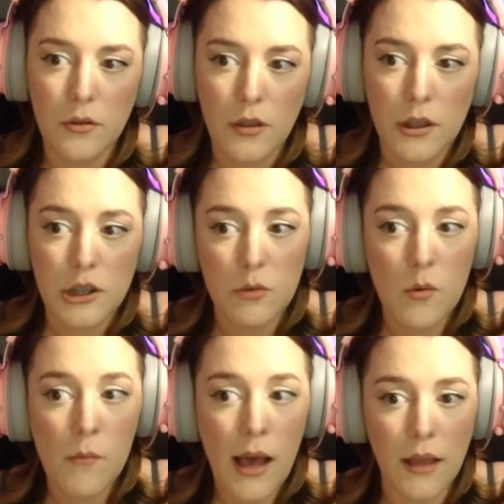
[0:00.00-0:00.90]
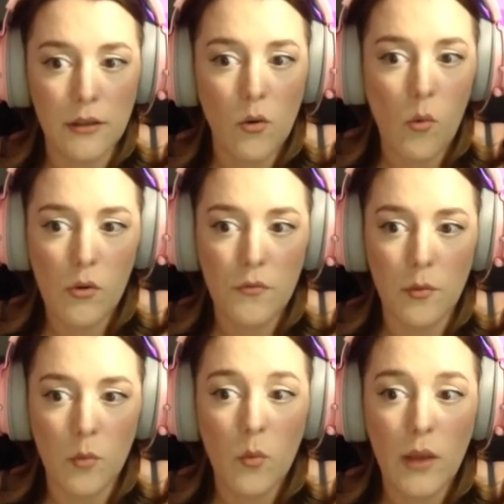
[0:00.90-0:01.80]
To a man, all of them
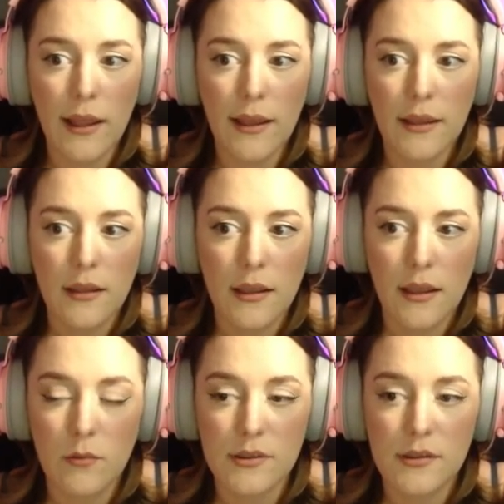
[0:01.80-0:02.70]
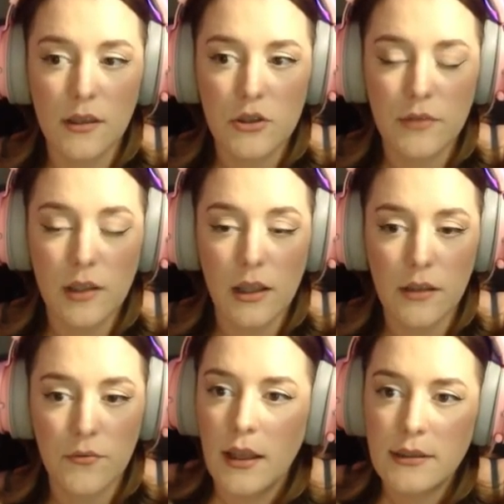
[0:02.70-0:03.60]
were willing. It was such a
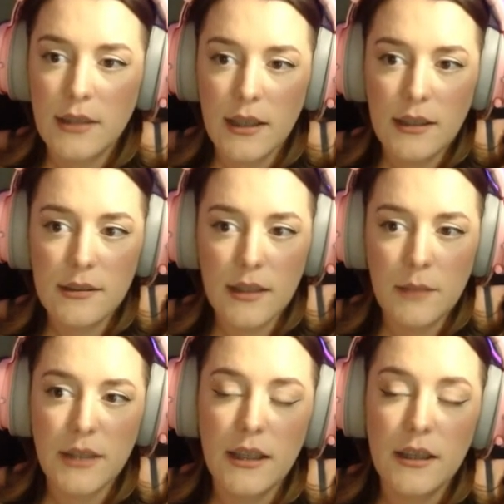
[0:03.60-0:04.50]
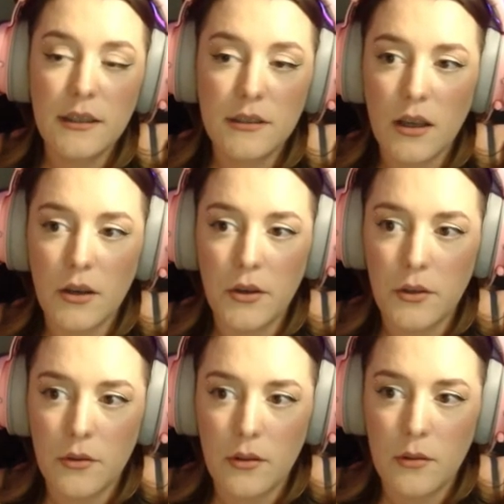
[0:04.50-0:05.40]
relief. T seemed eager to
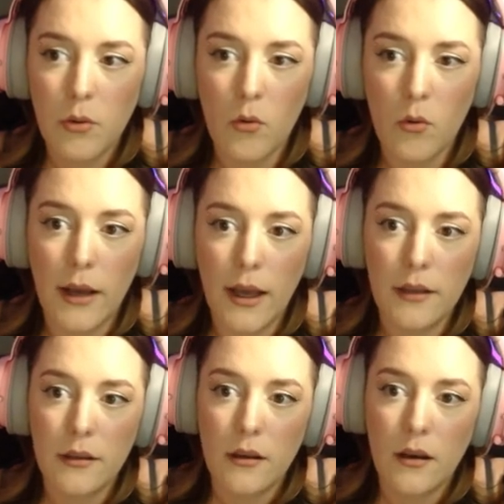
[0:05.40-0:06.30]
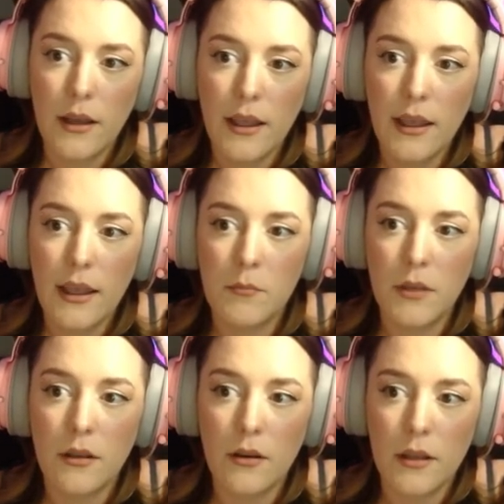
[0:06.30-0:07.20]
go, the poor man. I hear him at
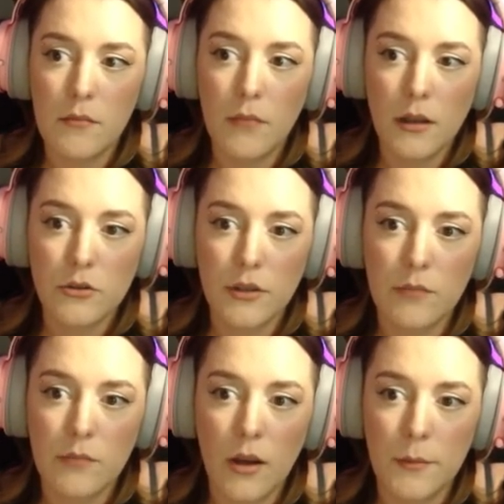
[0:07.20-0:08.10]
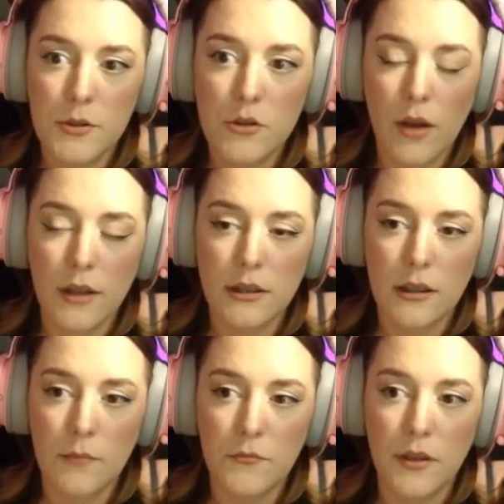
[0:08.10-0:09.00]
night, muttering in rhymes, trying to
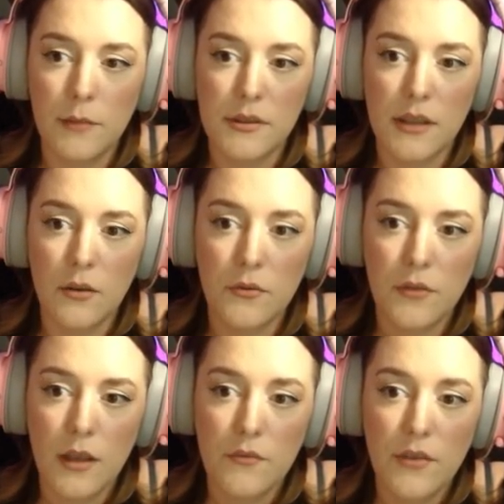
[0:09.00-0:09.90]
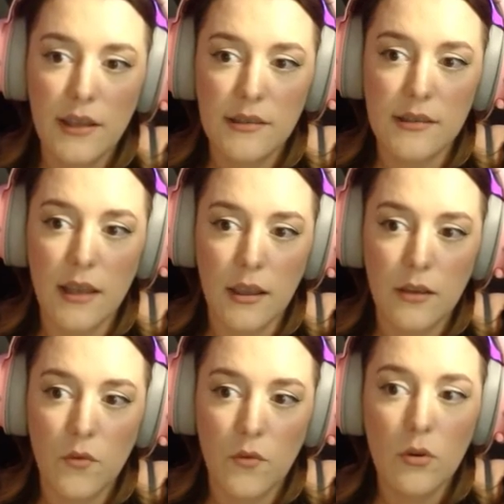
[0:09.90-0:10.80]
comfort himself. For his sake,
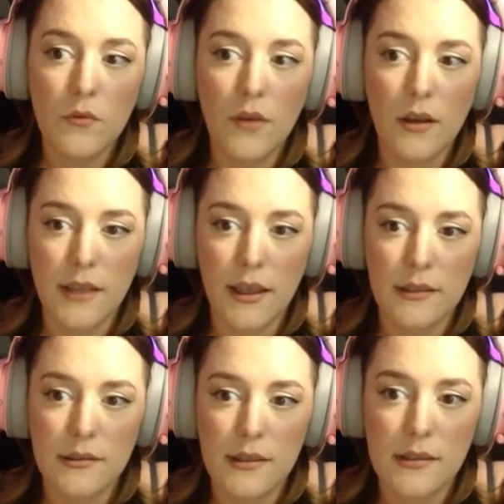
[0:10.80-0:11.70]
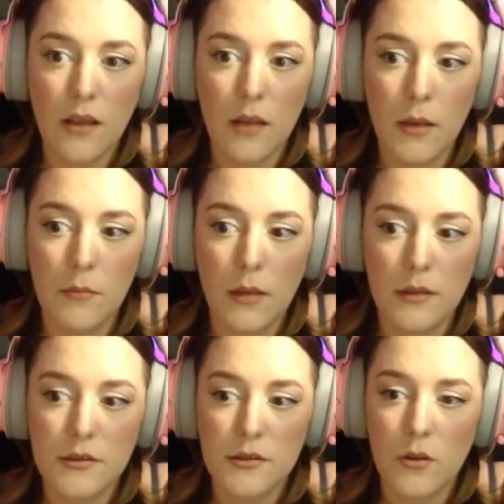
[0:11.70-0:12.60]
for all of our sakes, this nightmare
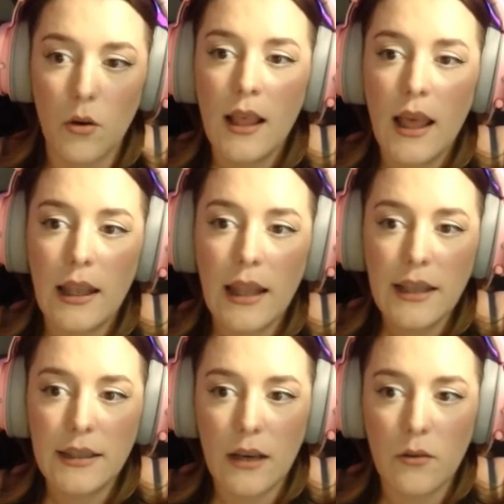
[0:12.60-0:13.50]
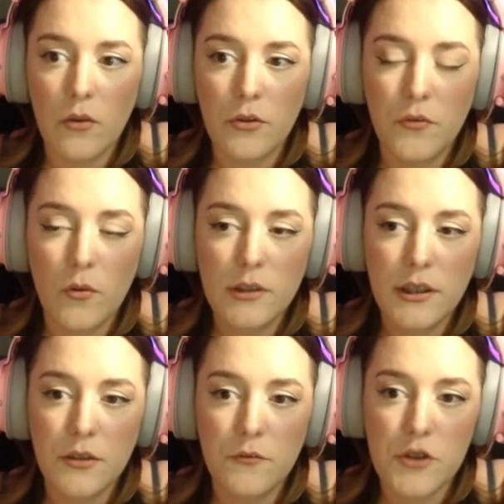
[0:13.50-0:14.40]
must stop. Late now, on the
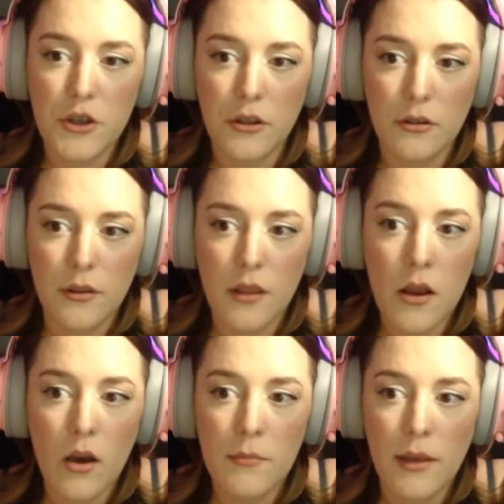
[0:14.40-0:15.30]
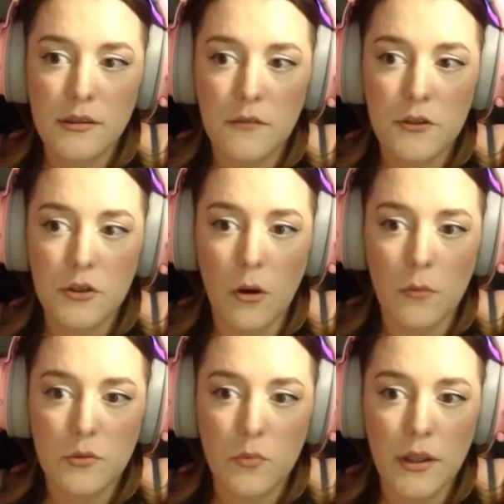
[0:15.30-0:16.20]
14th of June, the nightmares have
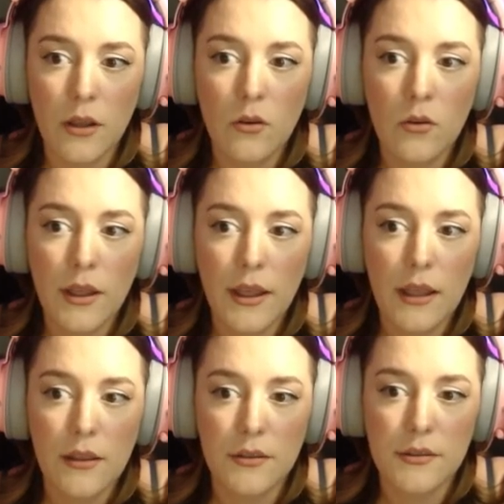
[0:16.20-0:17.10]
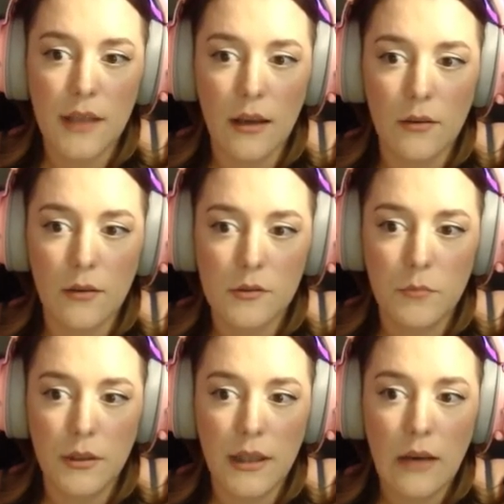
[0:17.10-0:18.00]
stopped. We no longer hear those sounds,
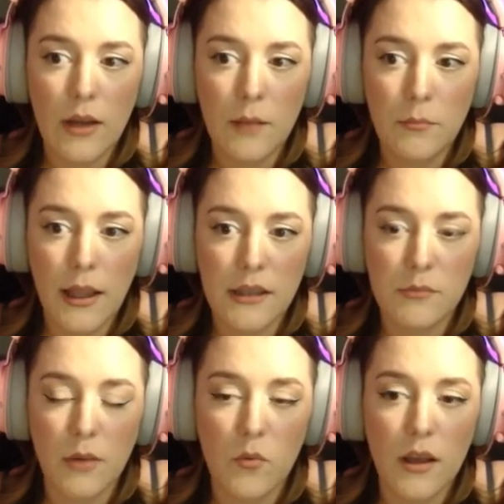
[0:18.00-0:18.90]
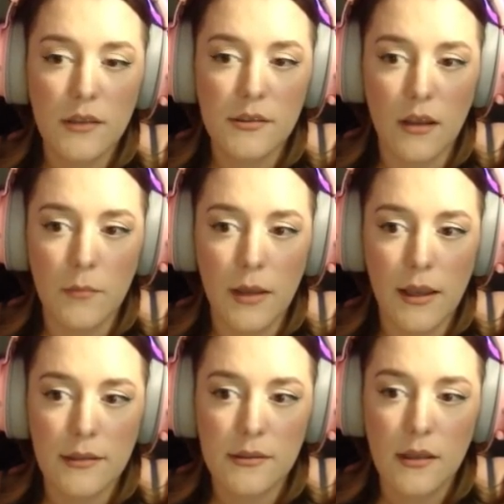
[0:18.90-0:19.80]
but now I am plagued by worse
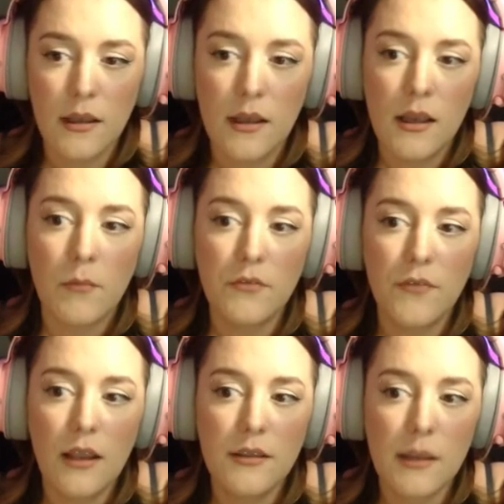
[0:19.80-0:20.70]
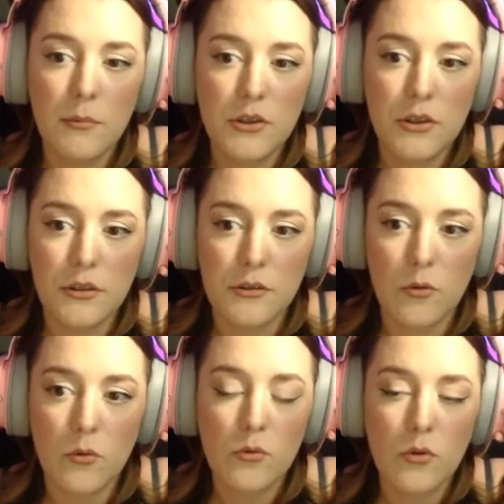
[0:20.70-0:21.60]
nightmares. My fellow saboteurs were
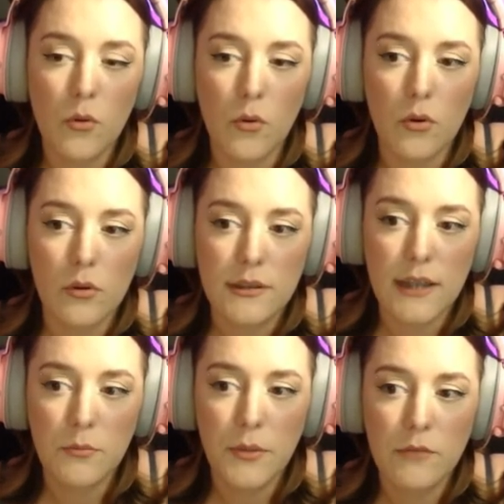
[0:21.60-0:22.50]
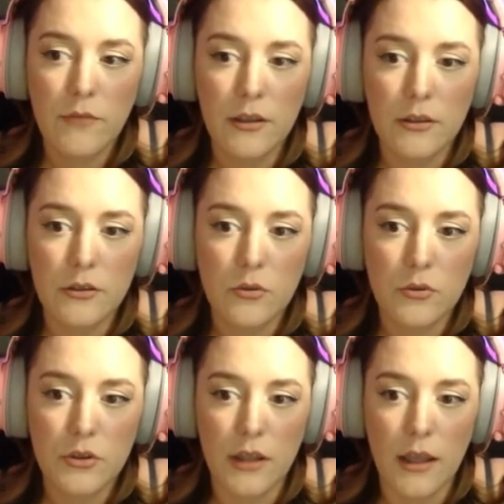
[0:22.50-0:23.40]
all caught. Delpy and Renard
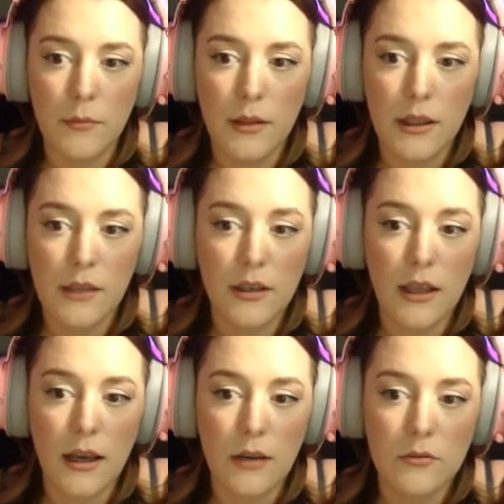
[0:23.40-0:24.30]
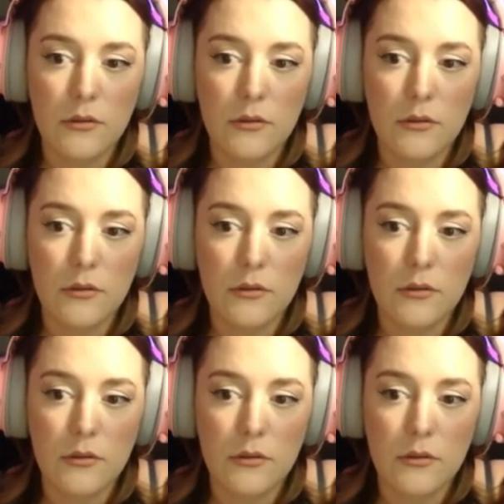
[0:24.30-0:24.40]
torture them, even now.